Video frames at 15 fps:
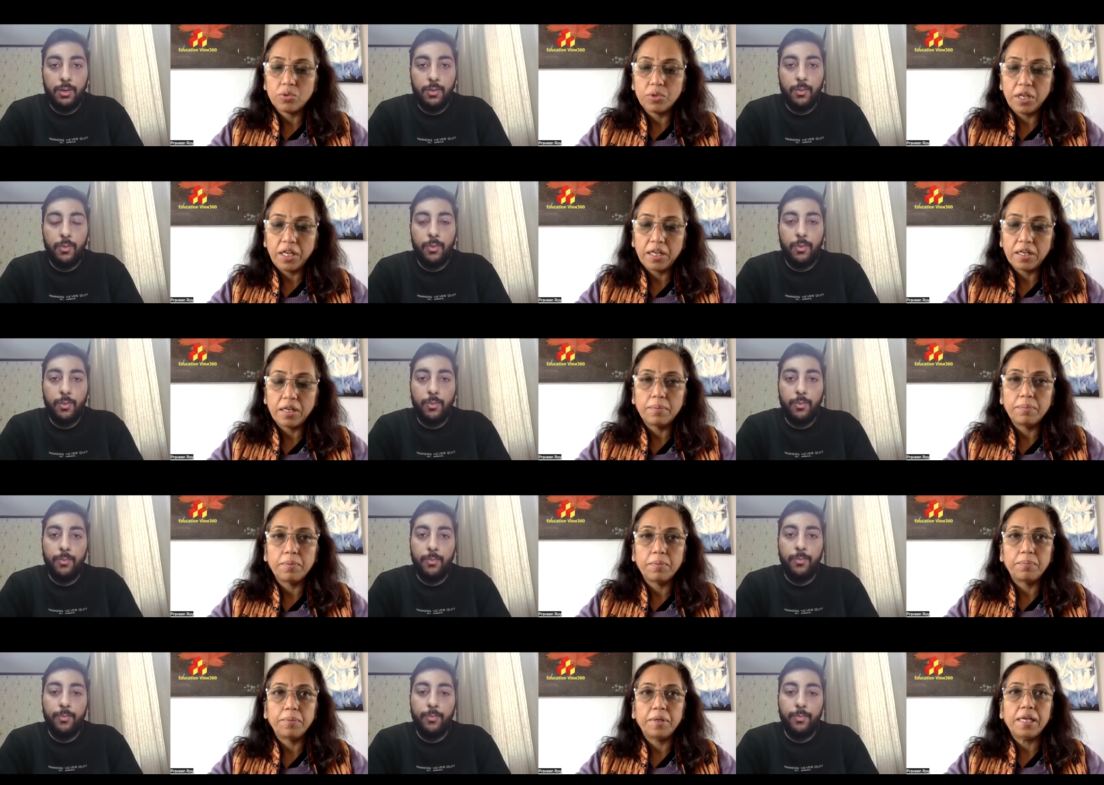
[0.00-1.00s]
Speaker 1: to take up
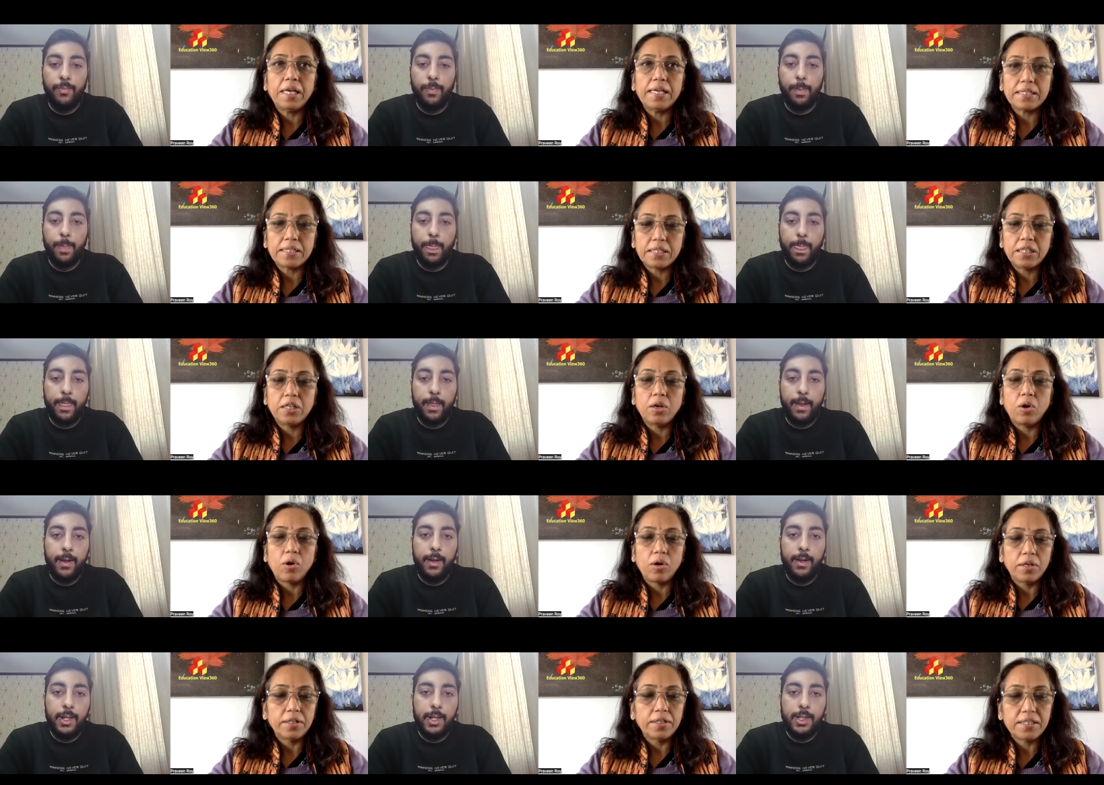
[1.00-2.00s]
BSc
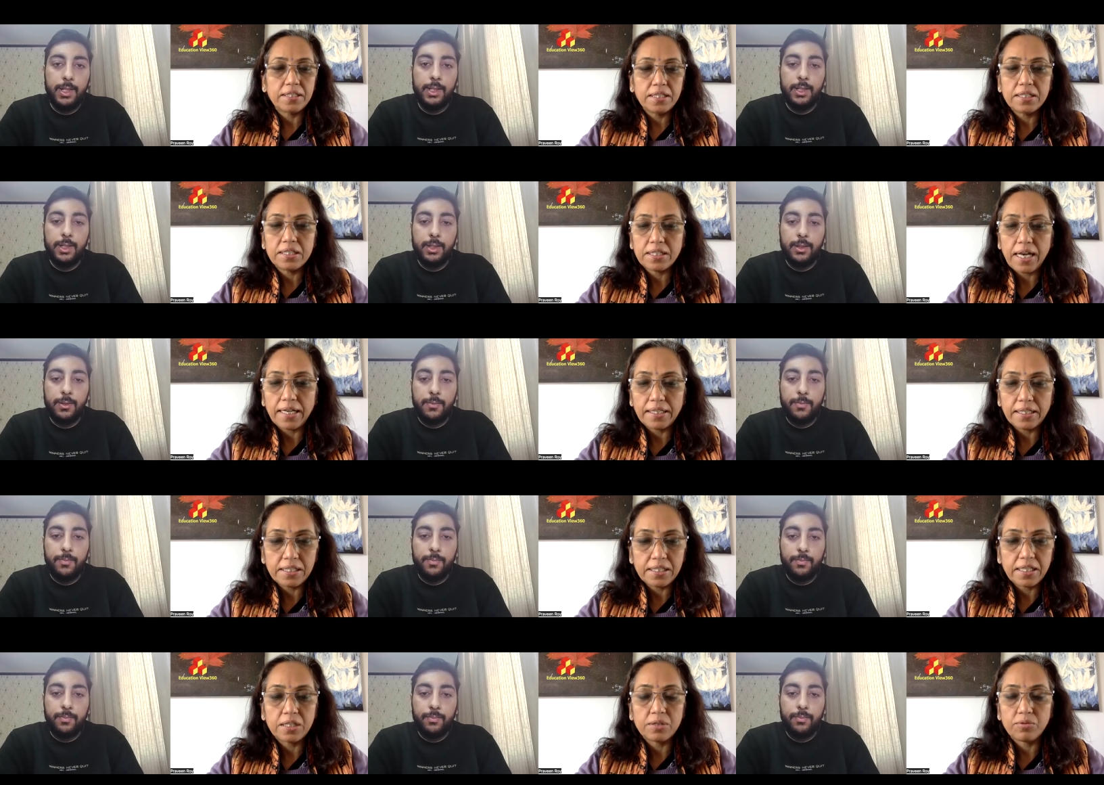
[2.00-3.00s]
Honours in
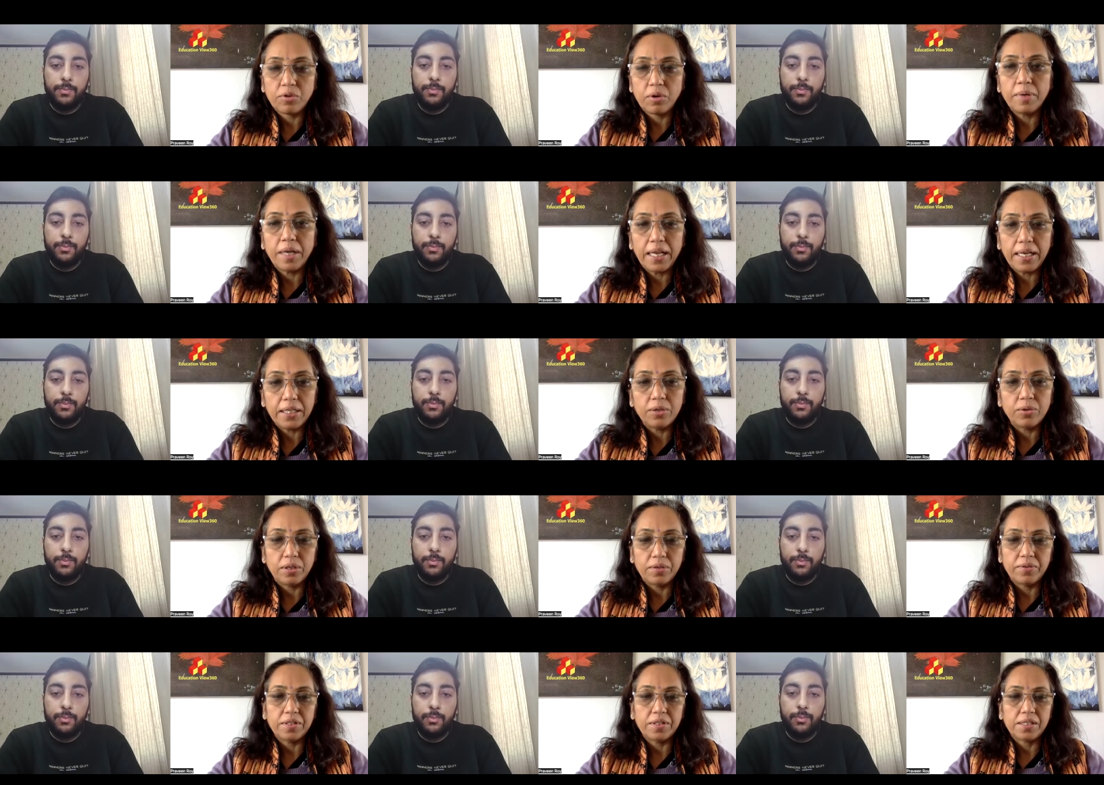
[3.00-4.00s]
Statistics from Delhi
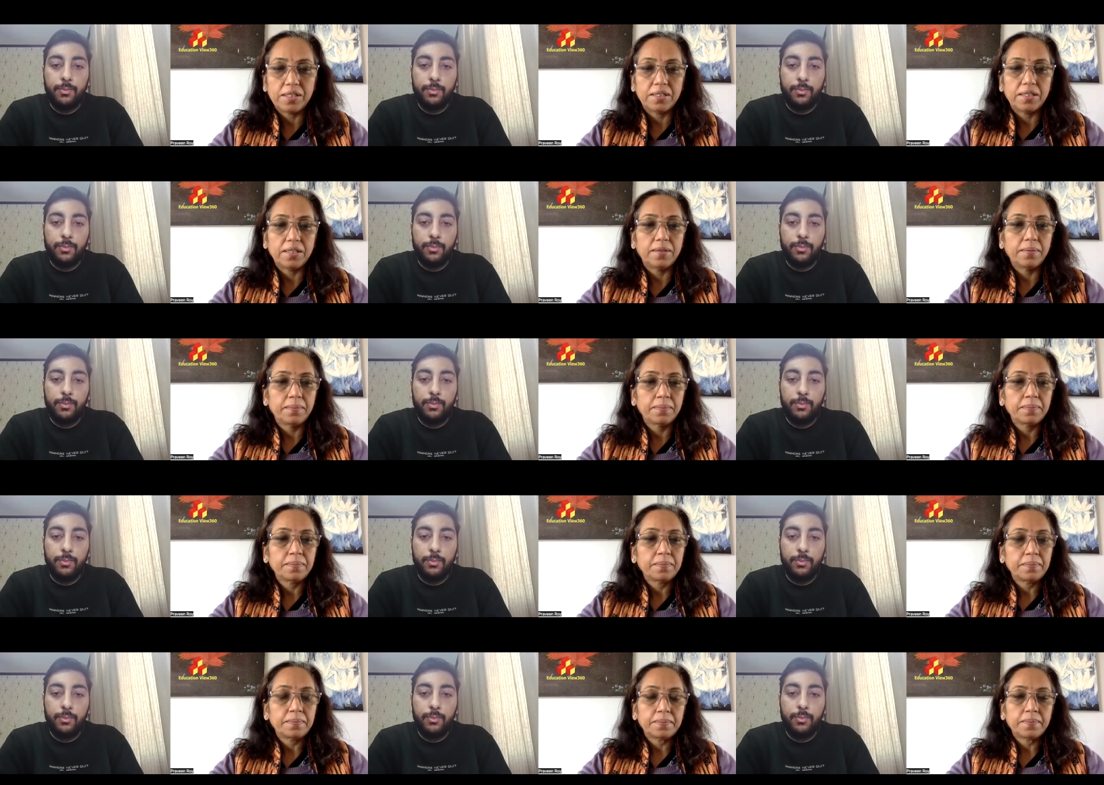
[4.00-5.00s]
University.
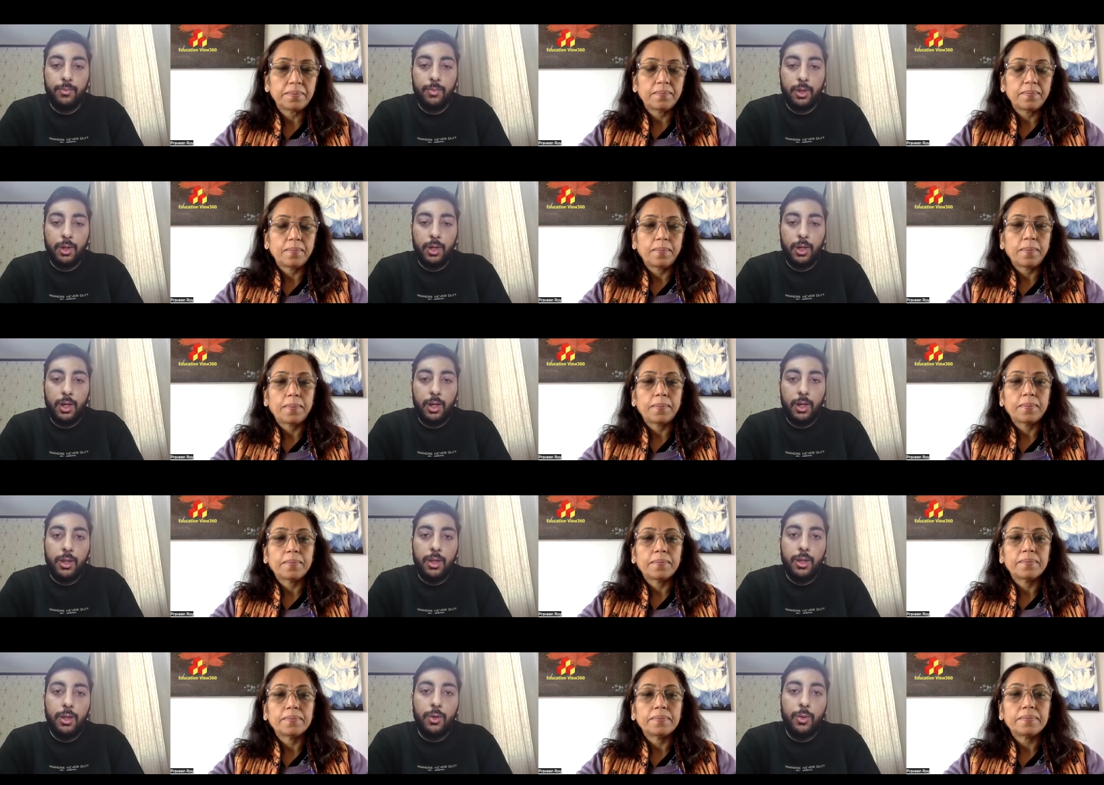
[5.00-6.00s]

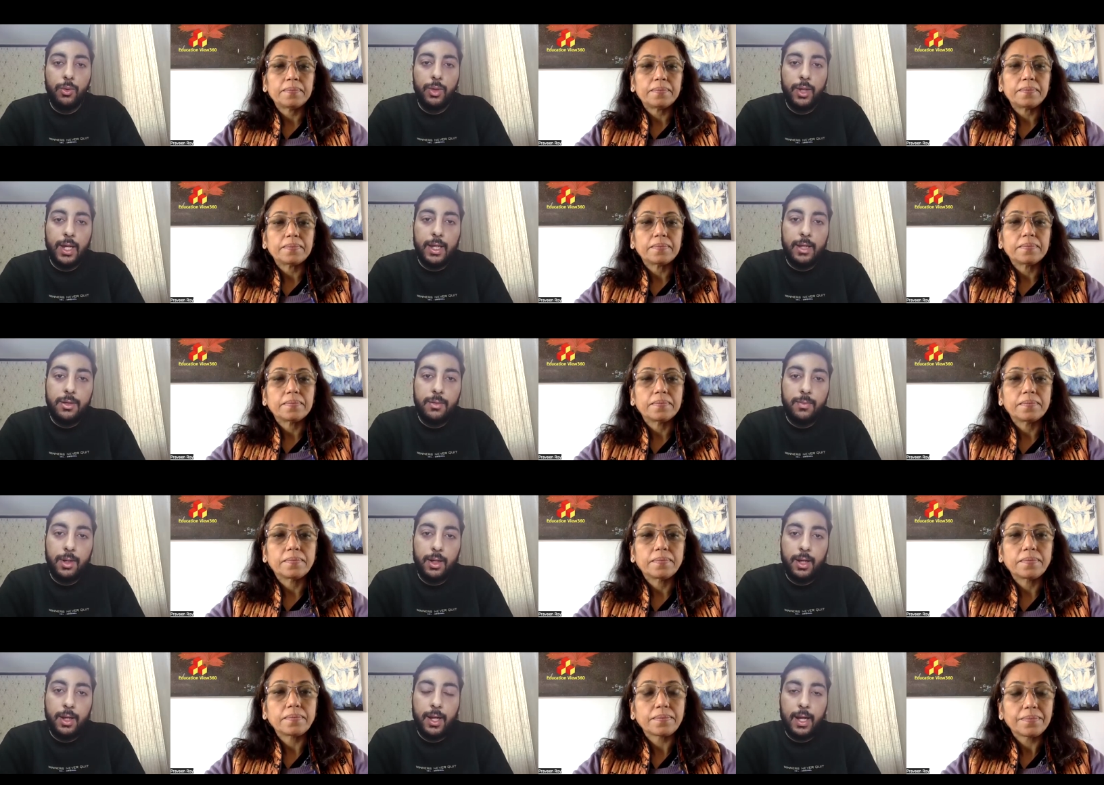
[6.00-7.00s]
Speaker 2: So the
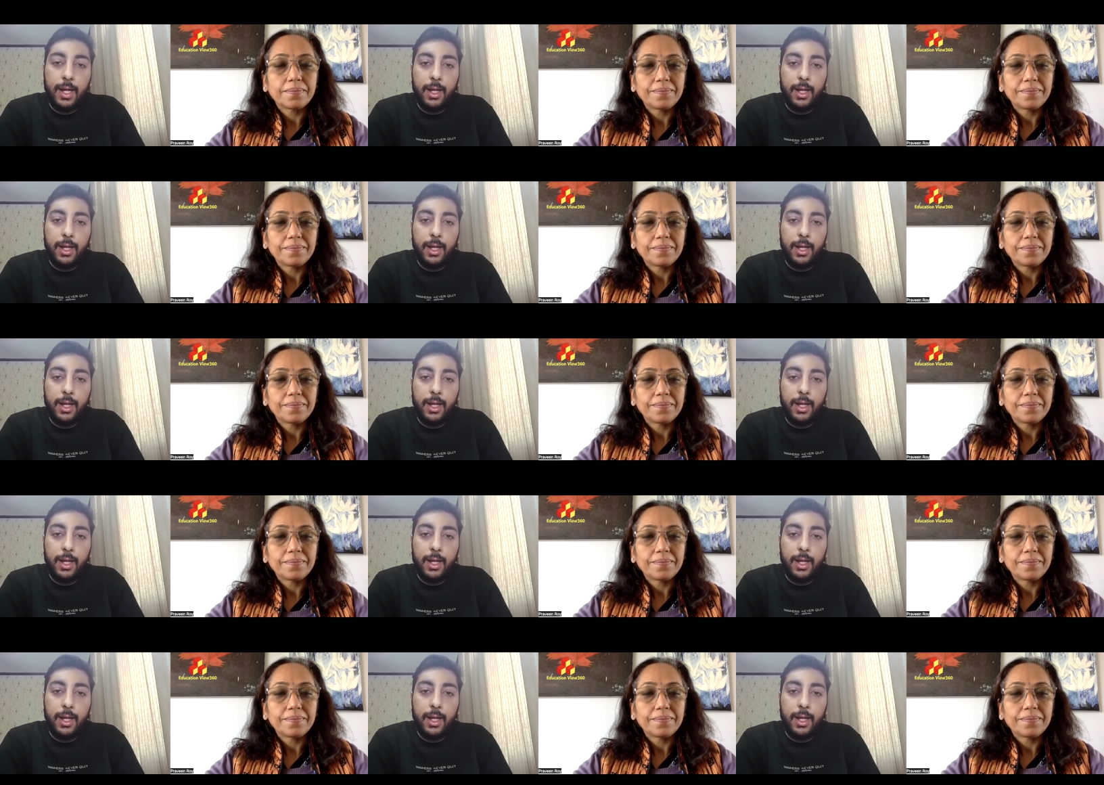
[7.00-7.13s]
eligibility